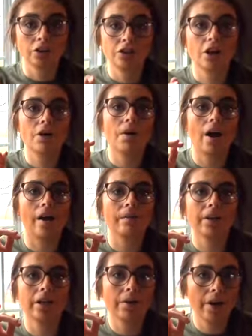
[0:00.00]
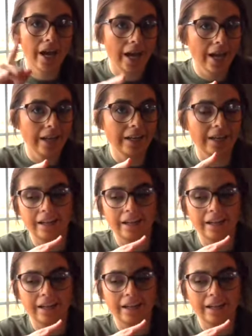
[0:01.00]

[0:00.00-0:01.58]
So I'm gonna go ahead